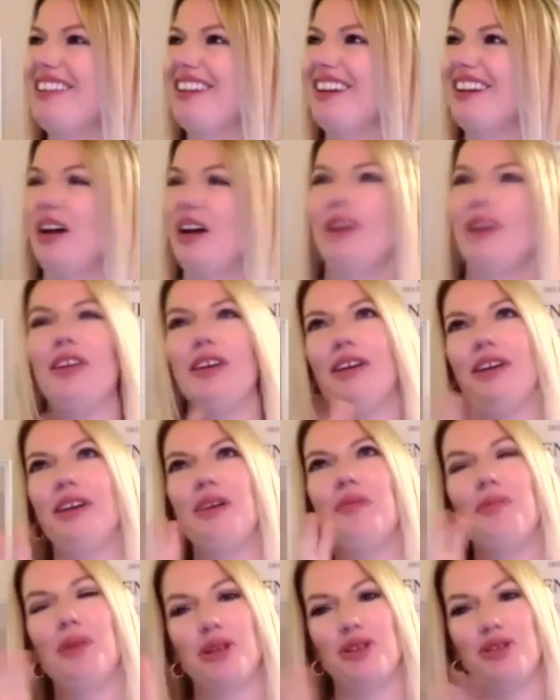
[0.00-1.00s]
I think I
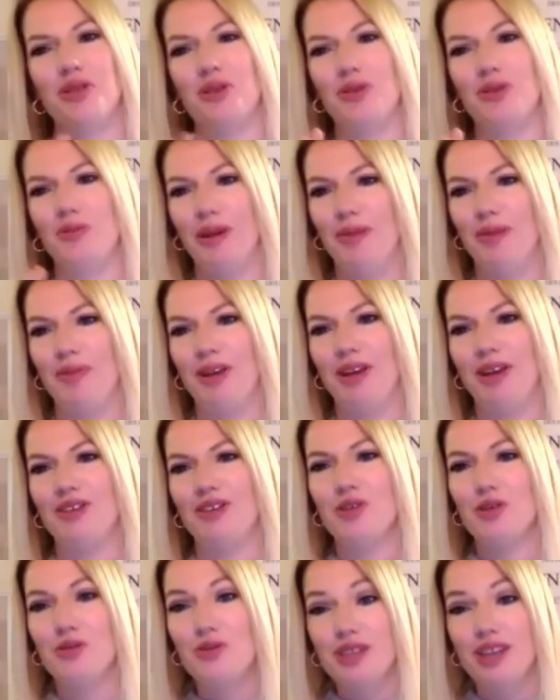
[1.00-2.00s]
could pick two maybe.
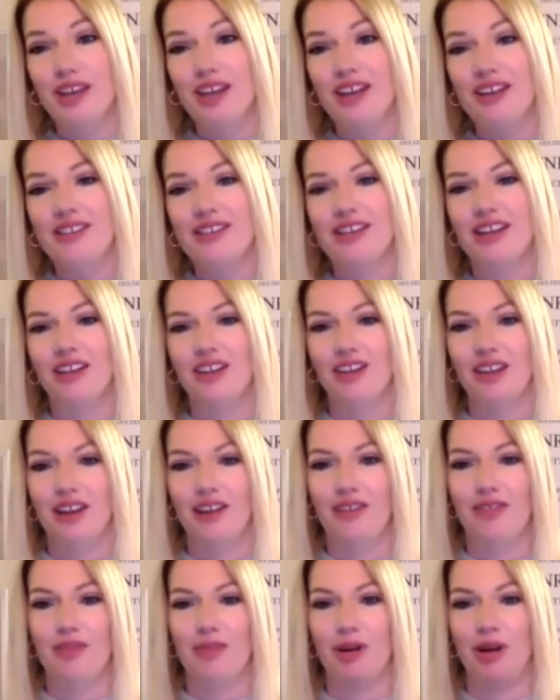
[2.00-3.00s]
Tuesdays, I
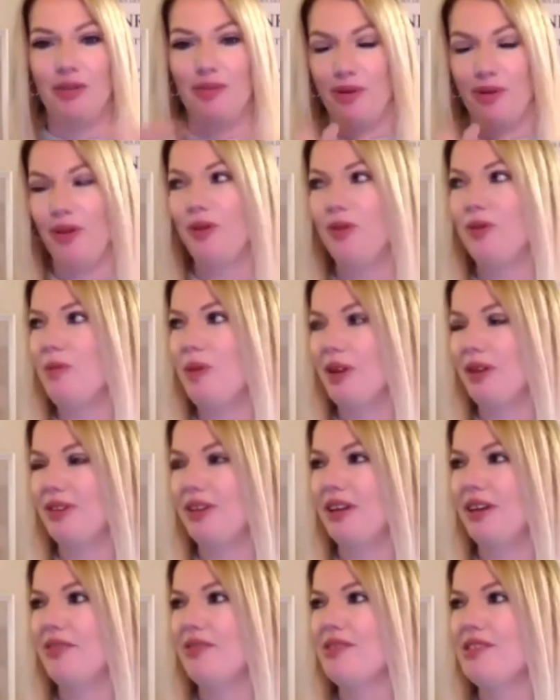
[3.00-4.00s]
love the metabolic
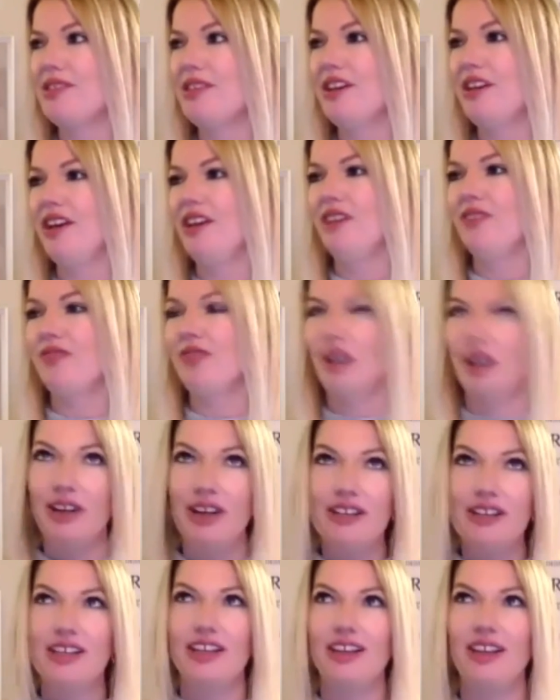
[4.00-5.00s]
meltdowns.
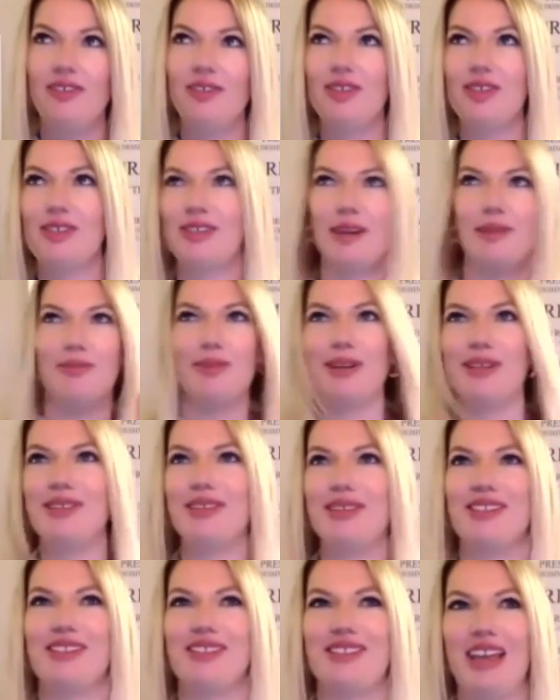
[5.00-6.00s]
Fridays, I love the step because
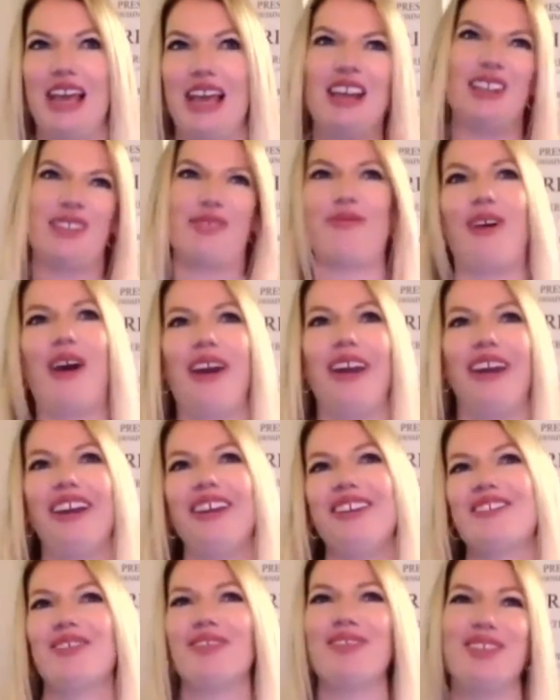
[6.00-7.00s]
it's
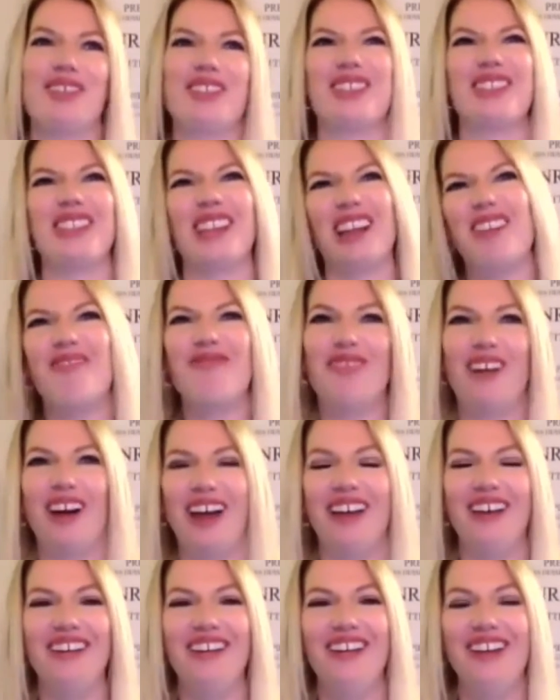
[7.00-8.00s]
Friday, so it's just like
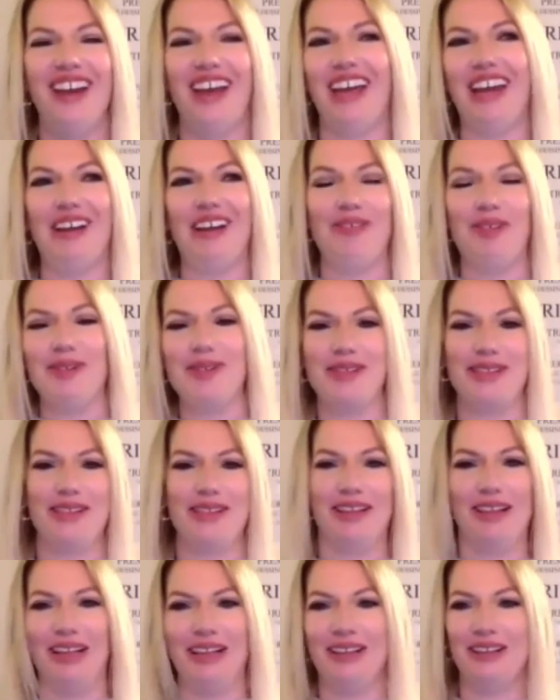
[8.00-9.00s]
fun, and everyone's
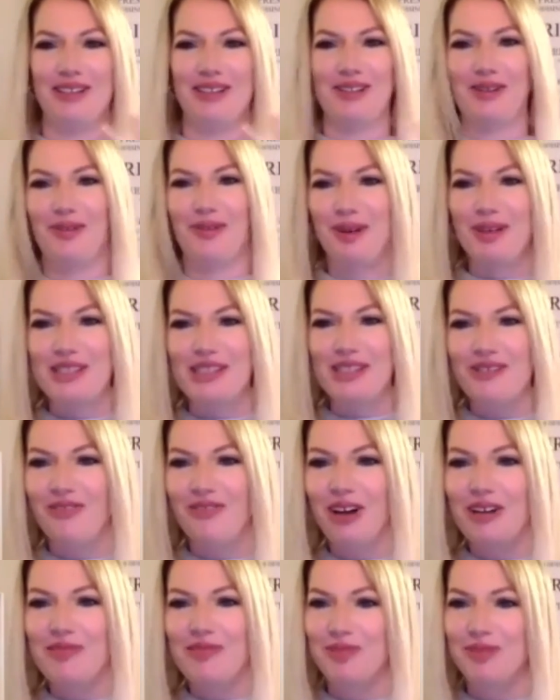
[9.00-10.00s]
in like this crazy
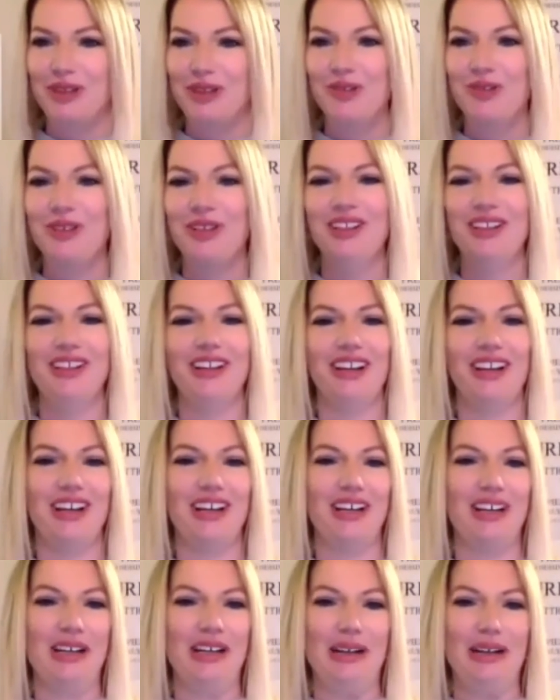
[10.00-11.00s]
fun mood.
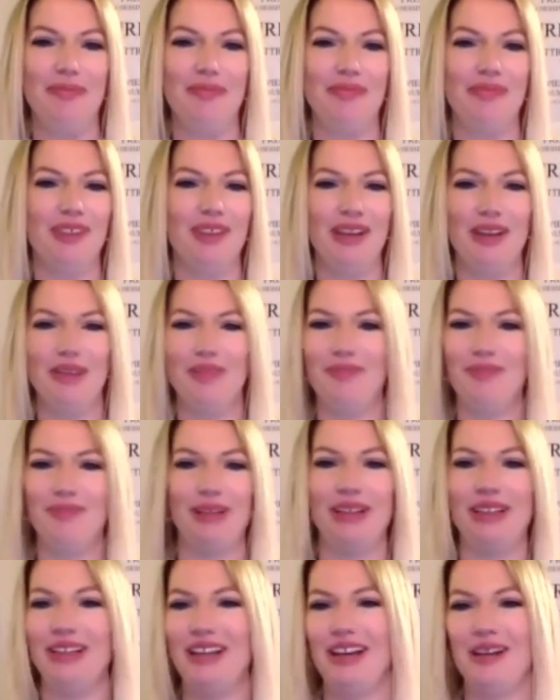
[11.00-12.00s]
Yeah.
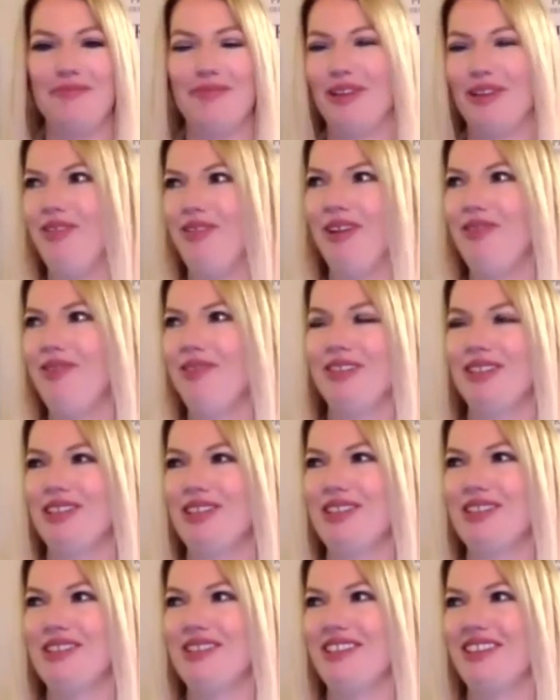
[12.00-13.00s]
But yeah, my favorite,
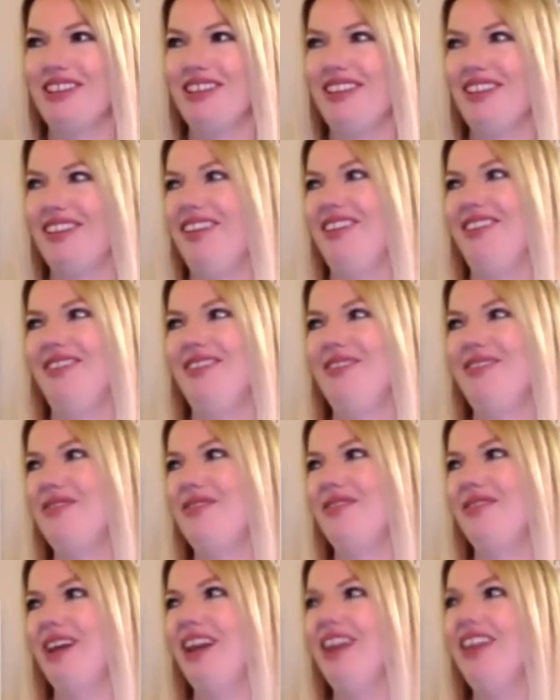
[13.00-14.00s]
just, I don't
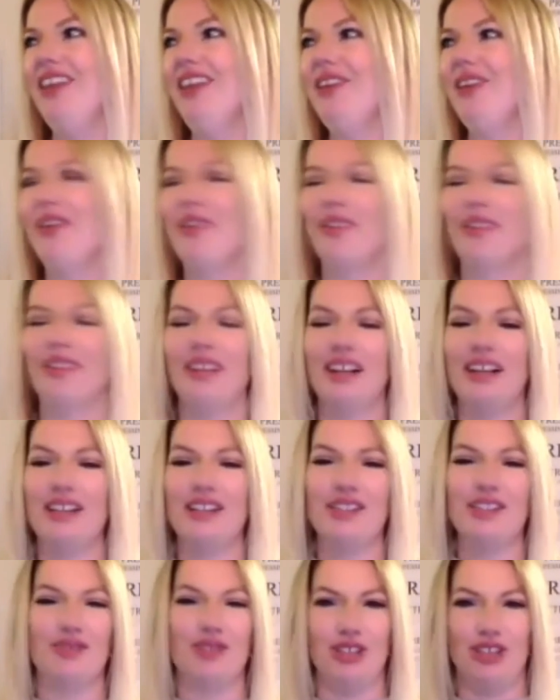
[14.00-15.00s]
know. I like all the
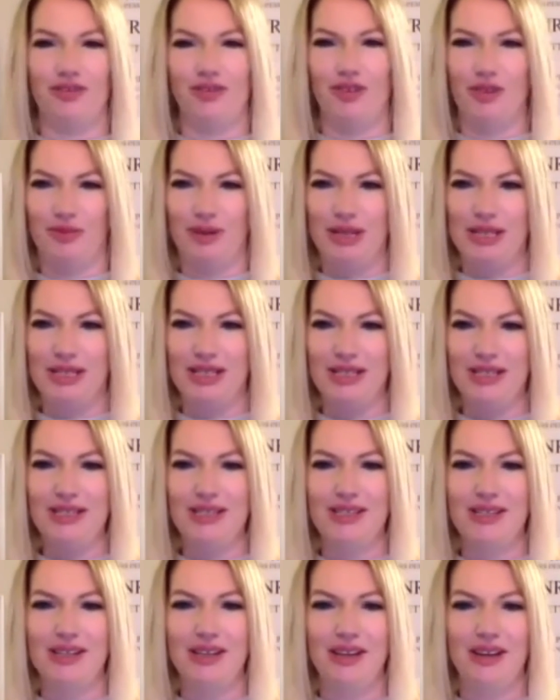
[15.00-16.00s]
classes for different
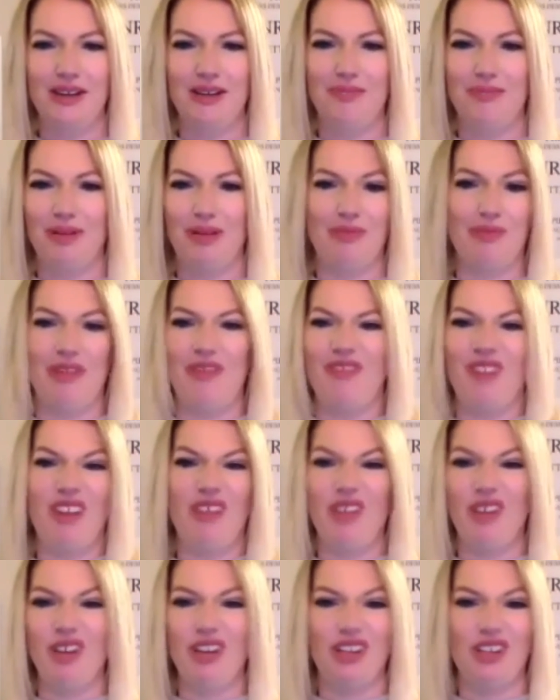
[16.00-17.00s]
reasons, but my
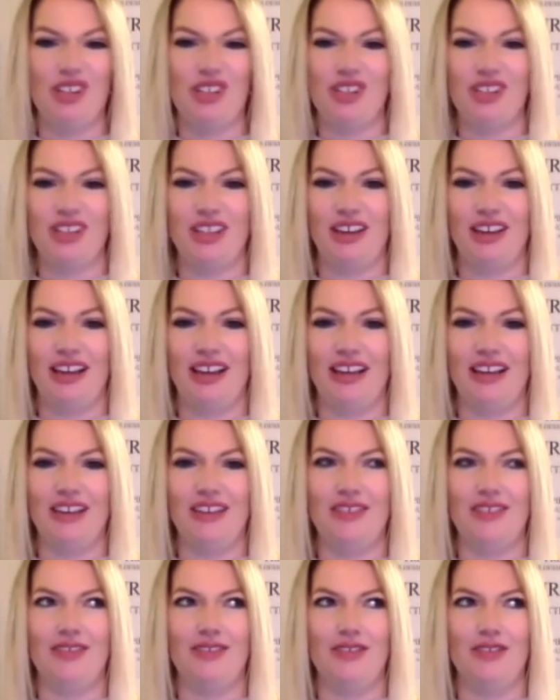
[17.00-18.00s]
favorite is just that I
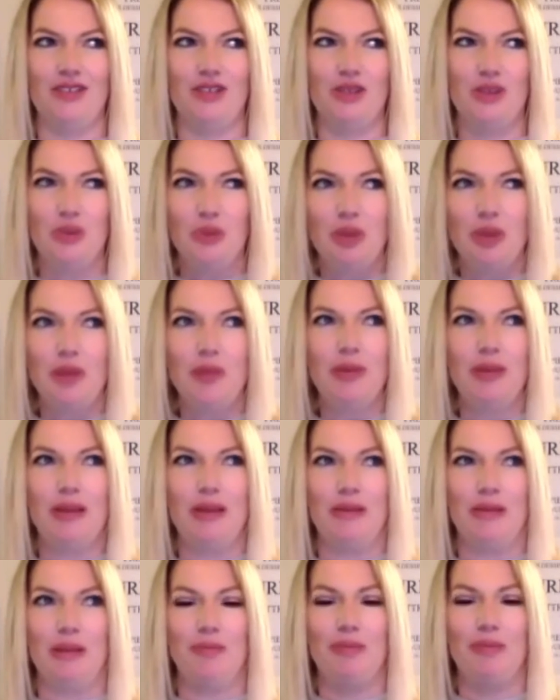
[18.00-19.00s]
can do them
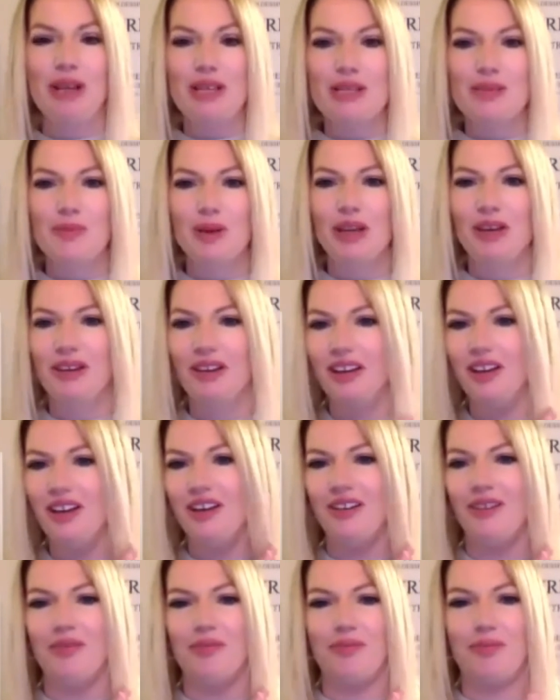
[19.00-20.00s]
in my basement
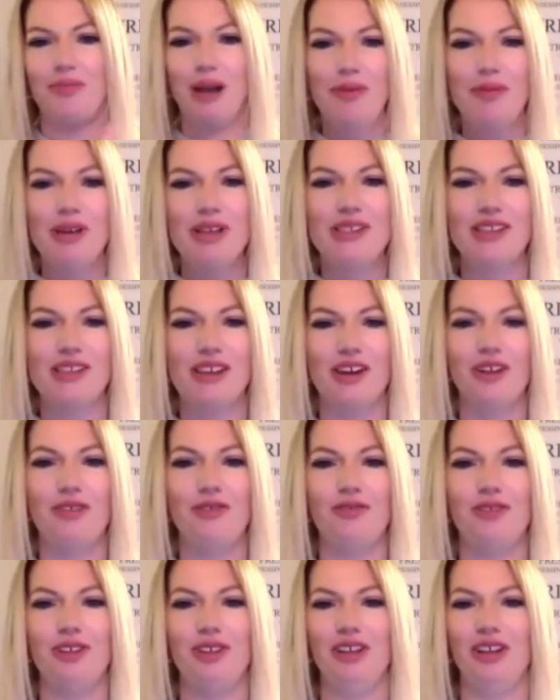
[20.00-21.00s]
by
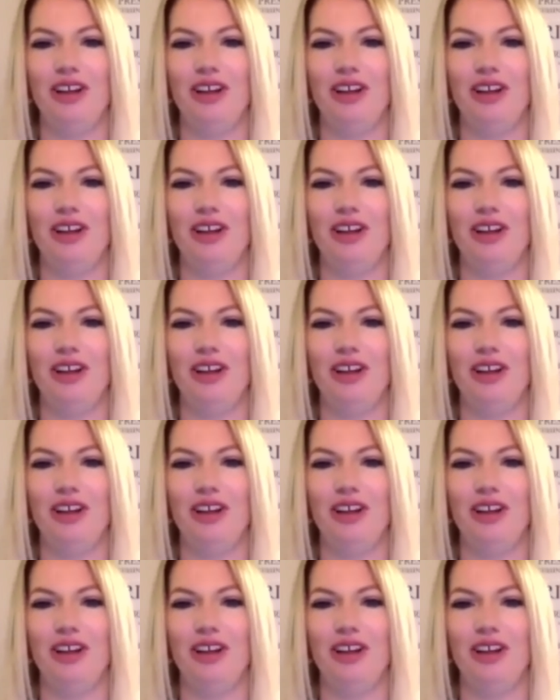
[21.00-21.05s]
myself.